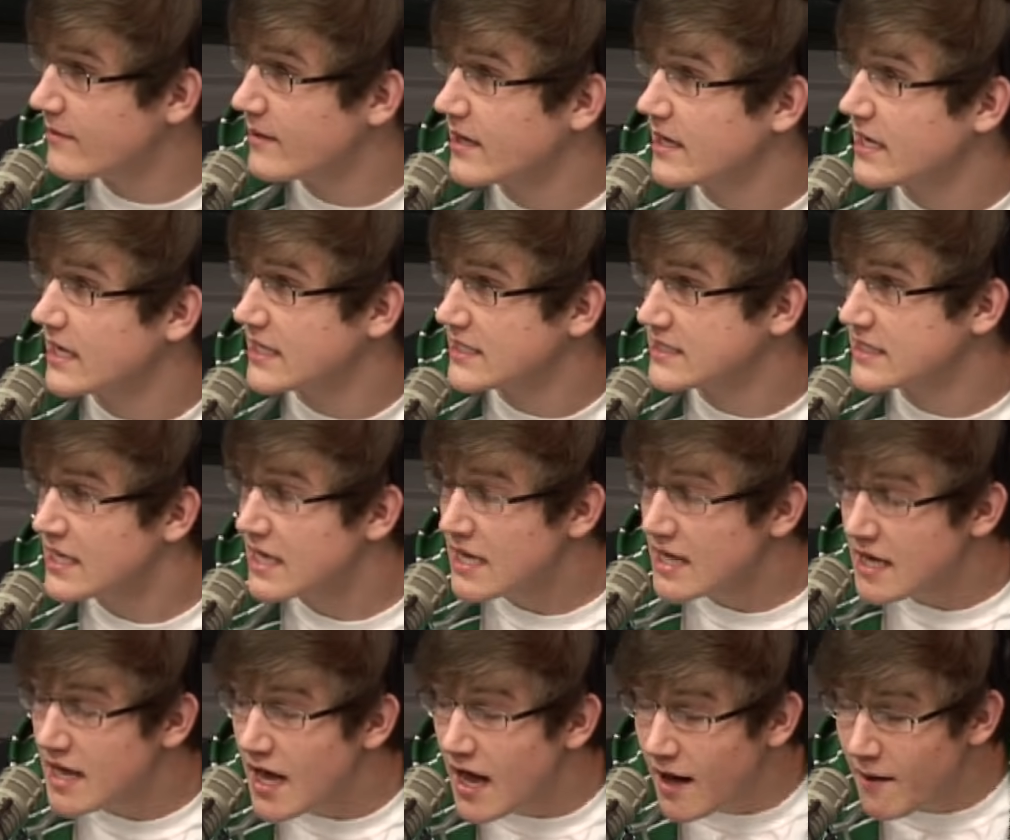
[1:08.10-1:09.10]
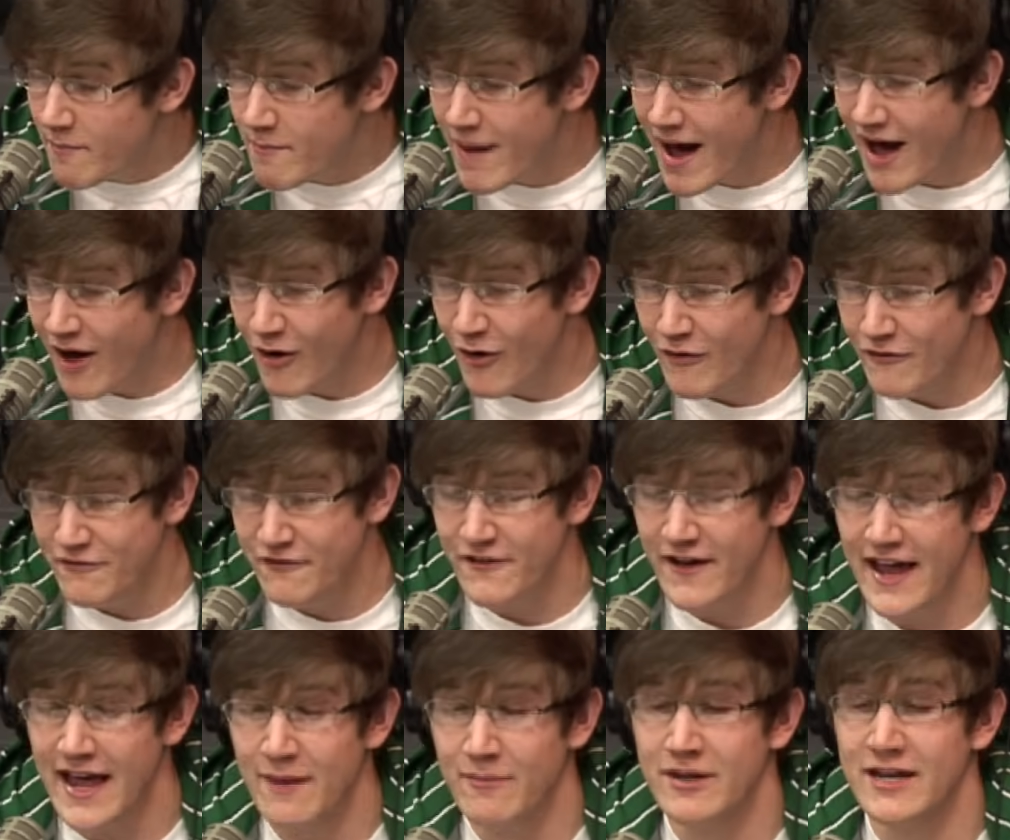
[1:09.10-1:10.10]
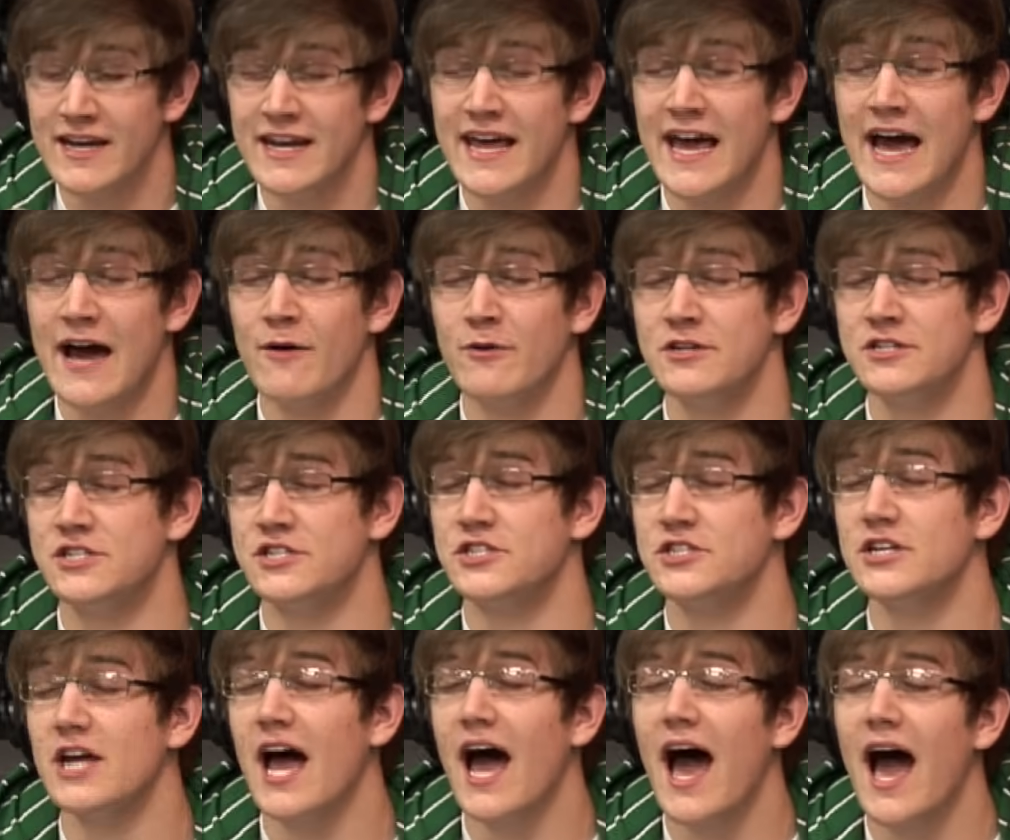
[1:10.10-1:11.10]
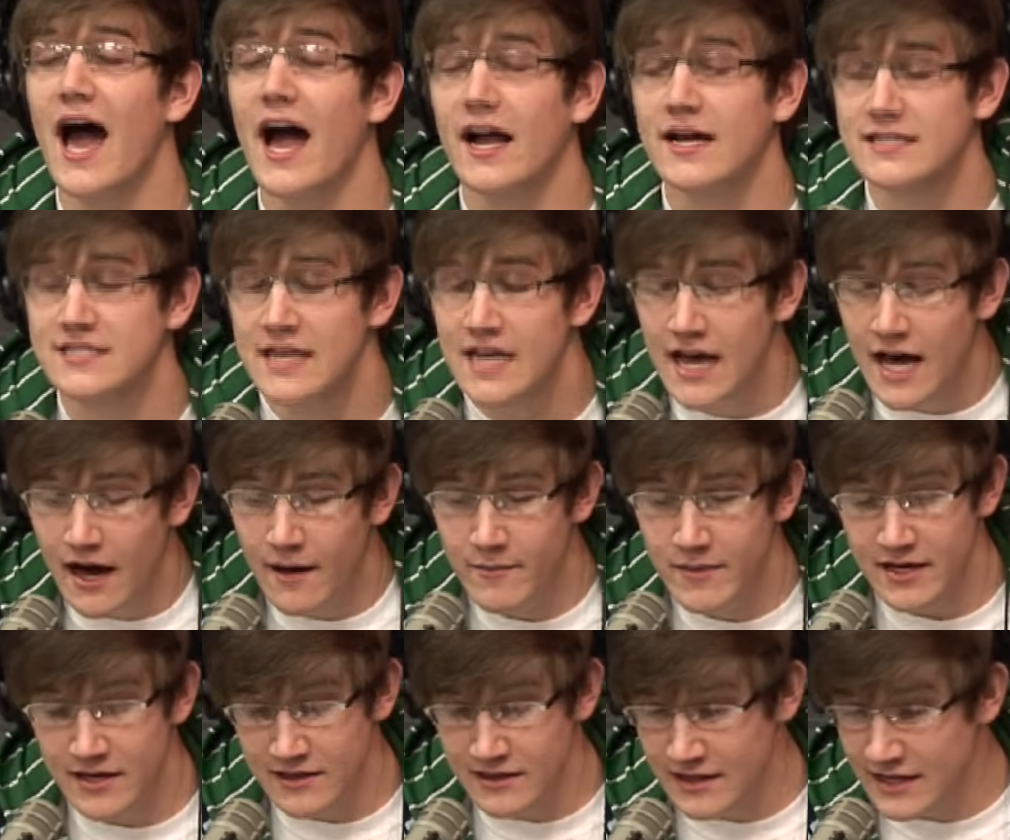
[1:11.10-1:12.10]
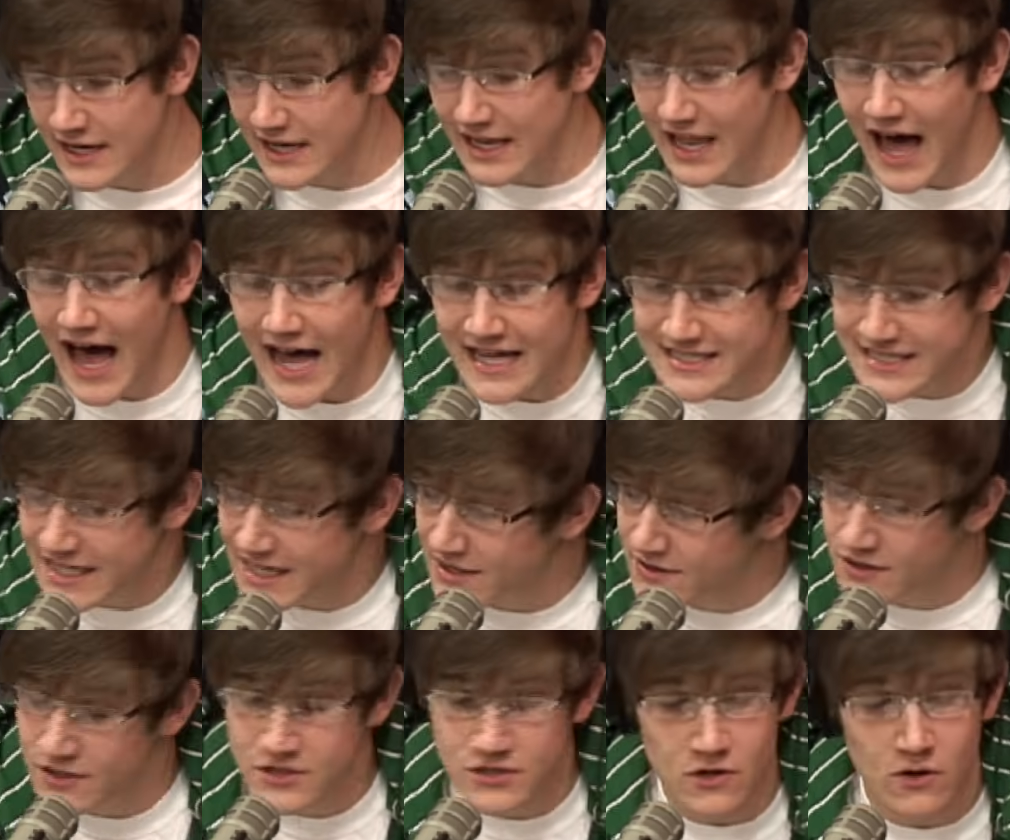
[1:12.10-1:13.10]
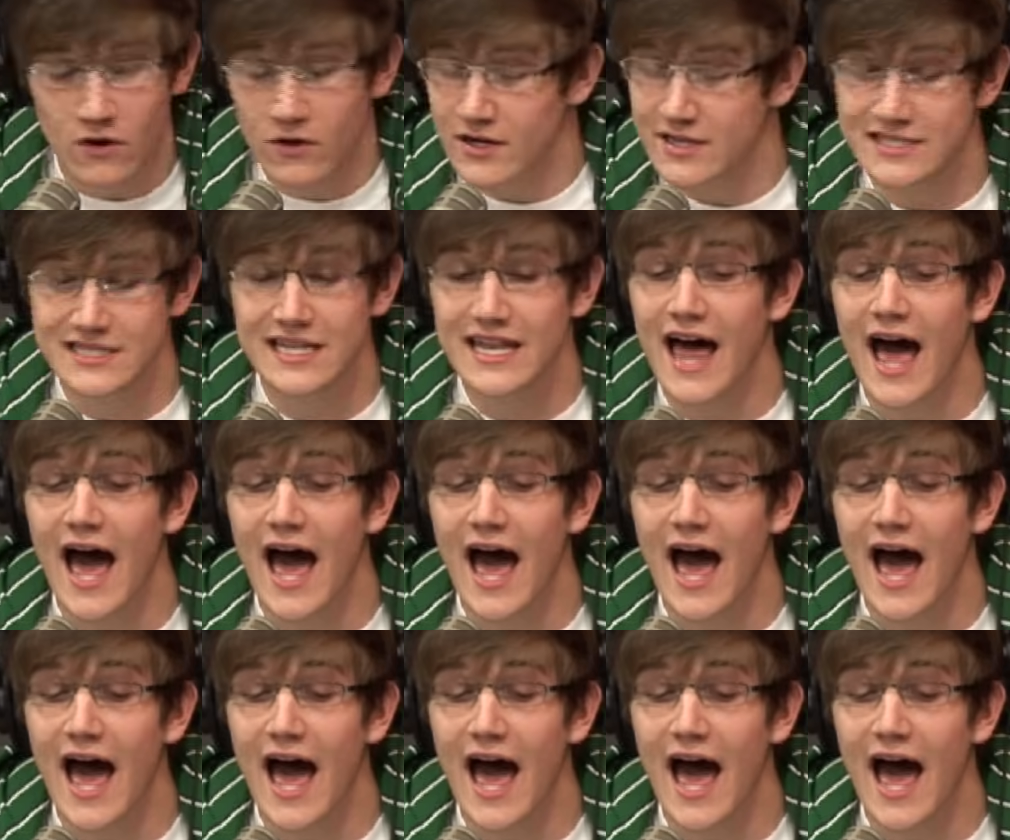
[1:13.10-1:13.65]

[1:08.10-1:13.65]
her because my whole family now is shocked. I'm in the closet and the door is